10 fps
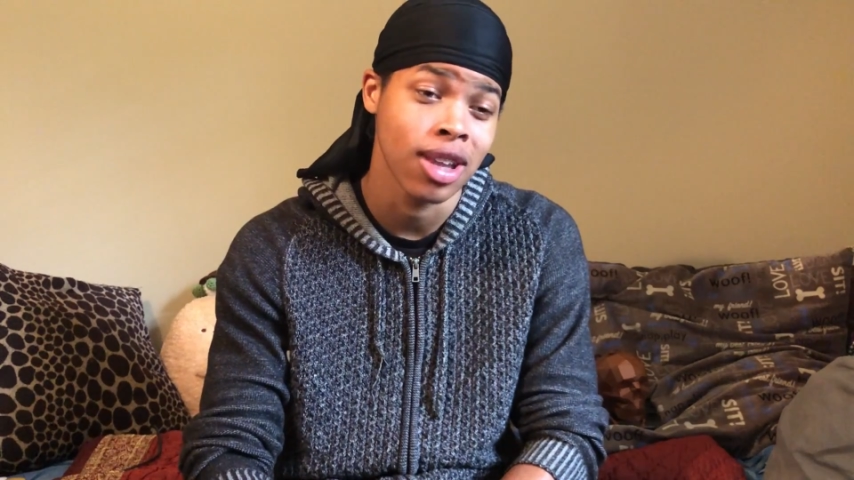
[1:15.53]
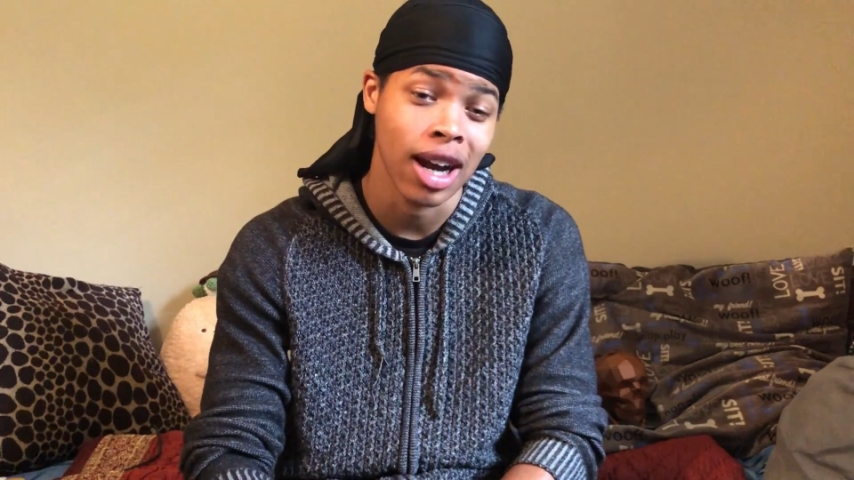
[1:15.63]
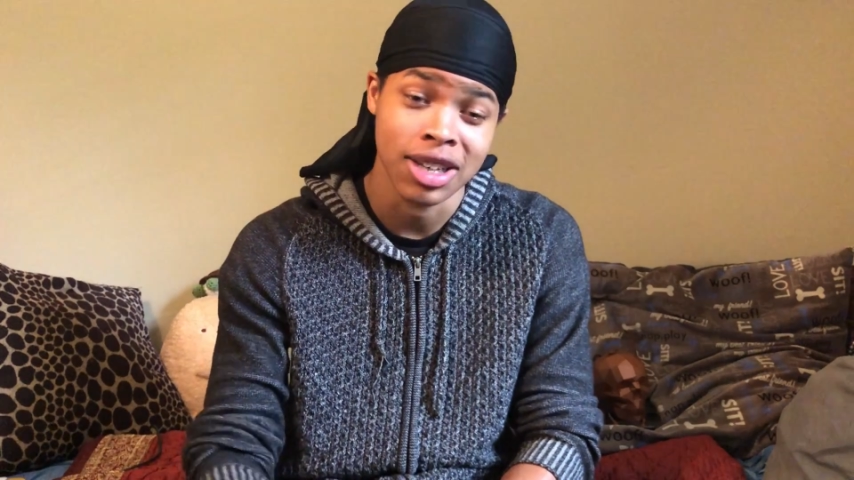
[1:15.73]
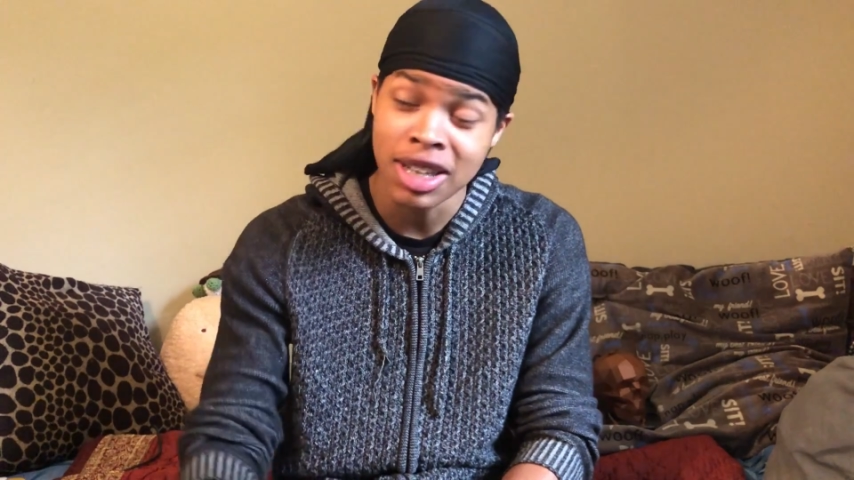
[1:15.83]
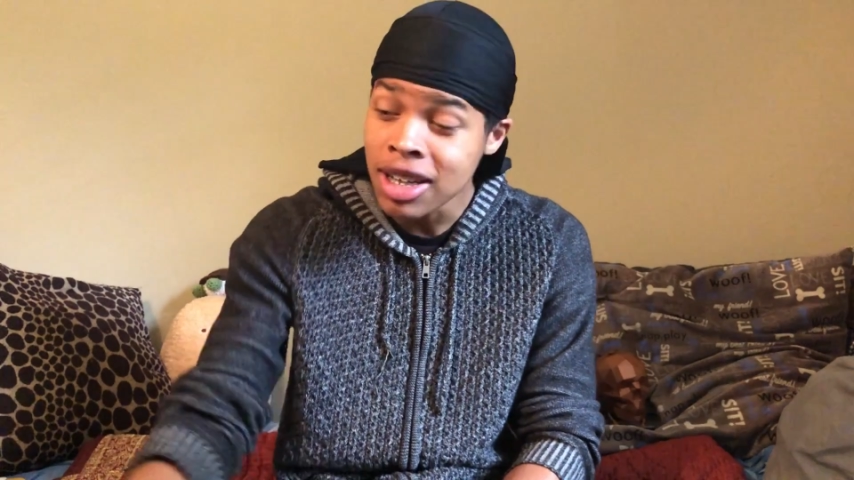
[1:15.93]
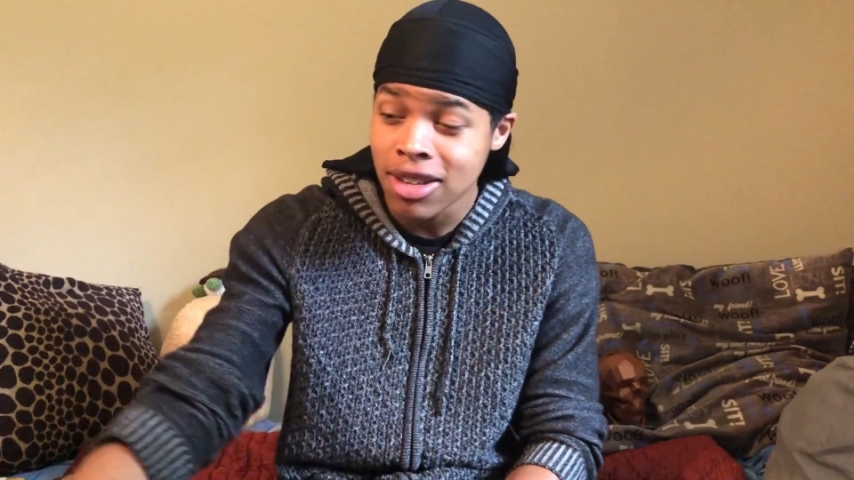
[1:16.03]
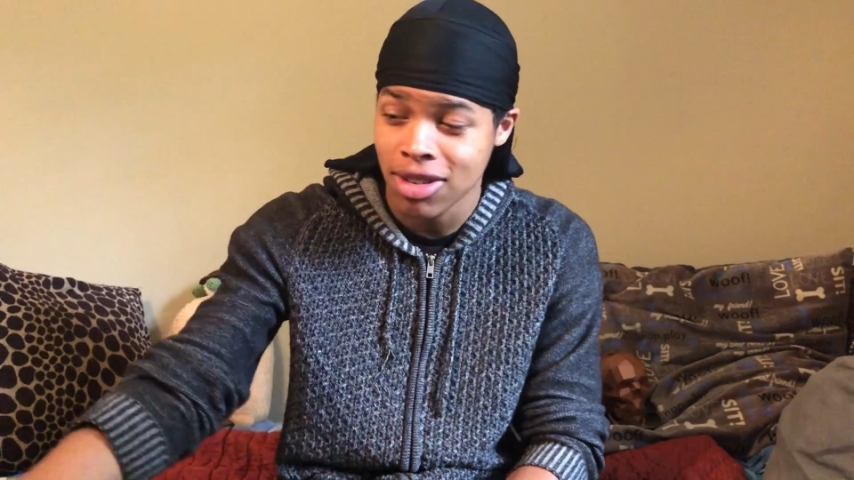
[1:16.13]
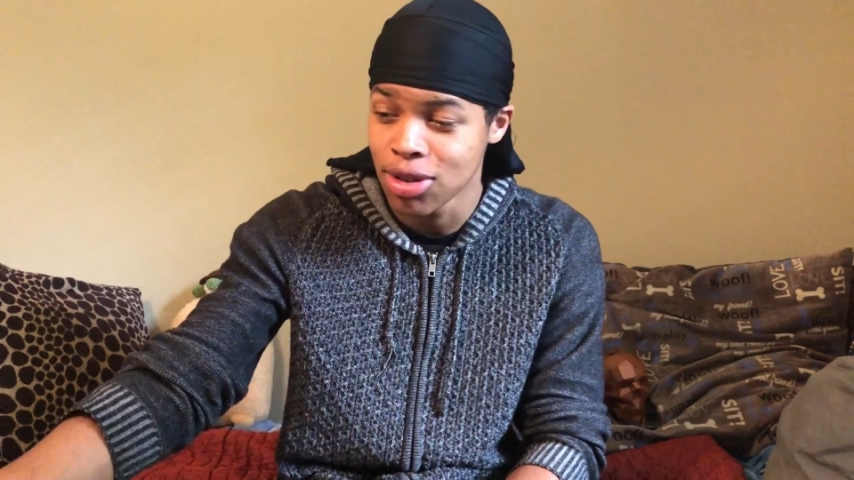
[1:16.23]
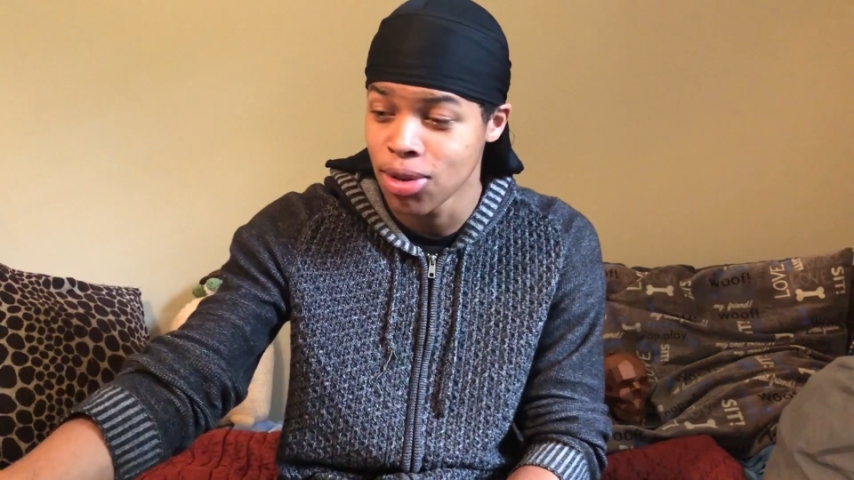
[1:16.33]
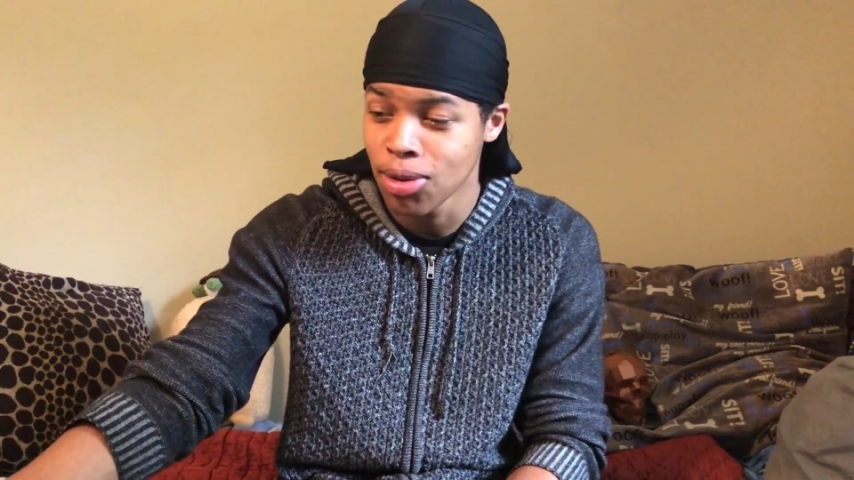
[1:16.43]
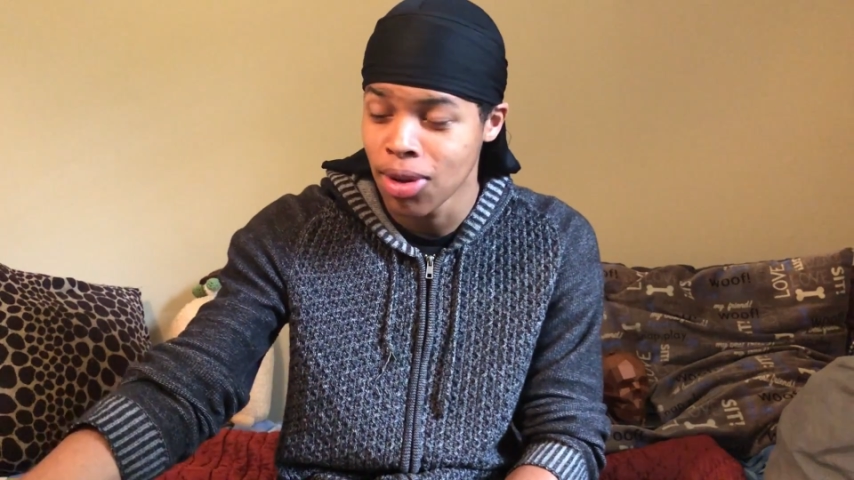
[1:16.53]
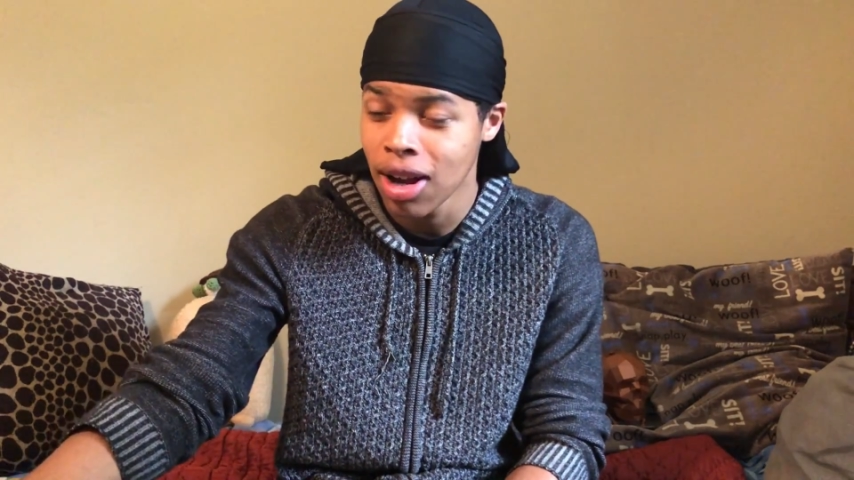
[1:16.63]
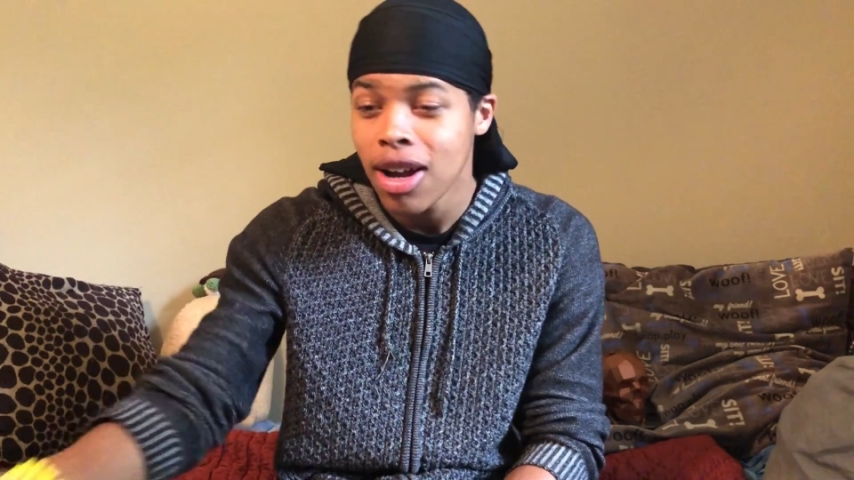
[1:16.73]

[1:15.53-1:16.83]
that I need to do,